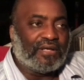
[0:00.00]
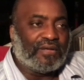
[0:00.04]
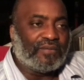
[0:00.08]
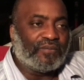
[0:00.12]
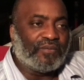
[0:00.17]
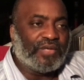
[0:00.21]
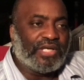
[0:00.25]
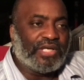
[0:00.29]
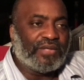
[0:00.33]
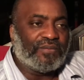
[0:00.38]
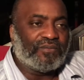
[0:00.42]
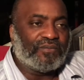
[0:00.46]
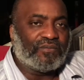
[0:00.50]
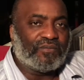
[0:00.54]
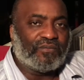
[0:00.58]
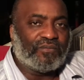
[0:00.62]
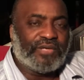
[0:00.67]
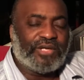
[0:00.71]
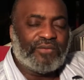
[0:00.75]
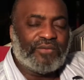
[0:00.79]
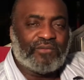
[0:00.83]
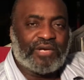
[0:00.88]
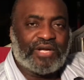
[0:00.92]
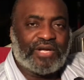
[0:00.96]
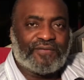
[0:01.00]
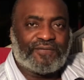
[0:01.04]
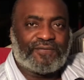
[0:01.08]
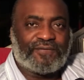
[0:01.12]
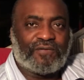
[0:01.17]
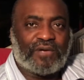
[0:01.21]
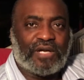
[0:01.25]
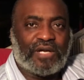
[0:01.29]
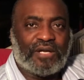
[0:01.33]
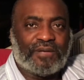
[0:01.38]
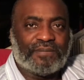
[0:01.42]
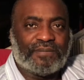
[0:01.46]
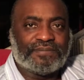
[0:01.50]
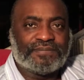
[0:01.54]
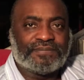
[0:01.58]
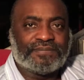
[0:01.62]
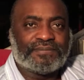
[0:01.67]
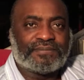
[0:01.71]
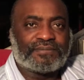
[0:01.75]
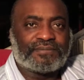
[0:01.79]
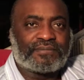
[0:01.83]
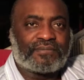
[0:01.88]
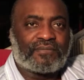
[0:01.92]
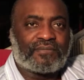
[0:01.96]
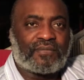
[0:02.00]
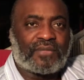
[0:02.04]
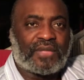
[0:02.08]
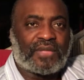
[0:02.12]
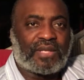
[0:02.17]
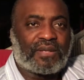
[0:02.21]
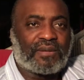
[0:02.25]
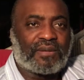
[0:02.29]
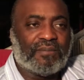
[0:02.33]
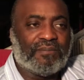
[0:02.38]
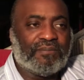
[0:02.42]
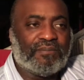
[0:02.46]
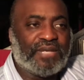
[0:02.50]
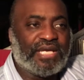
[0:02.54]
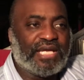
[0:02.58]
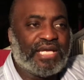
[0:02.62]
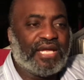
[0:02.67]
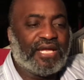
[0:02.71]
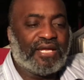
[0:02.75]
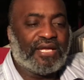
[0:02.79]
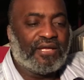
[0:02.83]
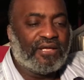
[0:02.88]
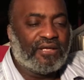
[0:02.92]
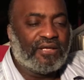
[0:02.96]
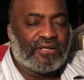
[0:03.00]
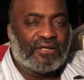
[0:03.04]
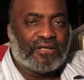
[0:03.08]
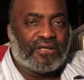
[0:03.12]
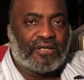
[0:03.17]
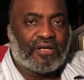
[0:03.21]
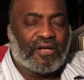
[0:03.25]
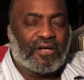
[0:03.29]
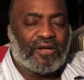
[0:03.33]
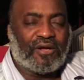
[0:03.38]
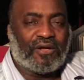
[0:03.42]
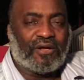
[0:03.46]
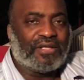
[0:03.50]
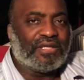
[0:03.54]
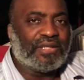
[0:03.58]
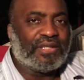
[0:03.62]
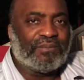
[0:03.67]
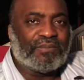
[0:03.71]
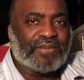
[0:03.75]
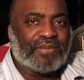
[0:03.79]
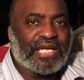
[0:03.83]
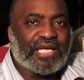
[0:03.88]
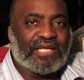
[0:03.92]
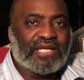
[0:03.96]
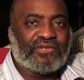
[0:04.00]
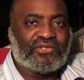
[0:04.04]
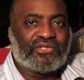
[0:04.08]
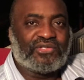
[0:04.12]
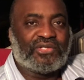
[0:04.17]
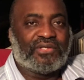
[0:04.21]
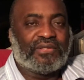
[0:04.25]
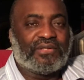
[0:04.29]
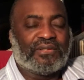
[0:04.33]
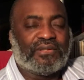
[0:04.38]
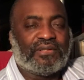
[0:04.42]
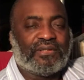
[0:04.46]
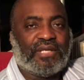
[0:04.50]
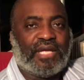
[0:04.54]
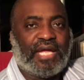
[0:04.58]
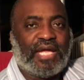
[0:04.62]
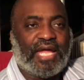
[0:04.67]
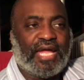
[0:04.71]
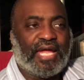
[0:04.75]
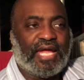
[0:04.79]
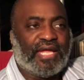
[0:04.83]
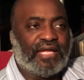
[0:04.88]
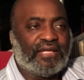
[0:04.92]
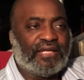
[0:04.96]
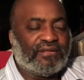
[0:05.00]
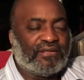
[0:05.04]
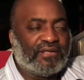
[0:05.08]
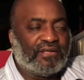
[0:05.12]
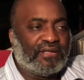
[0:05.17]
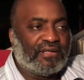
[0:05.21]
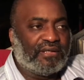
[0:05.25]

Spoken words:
We went from being on the beach, and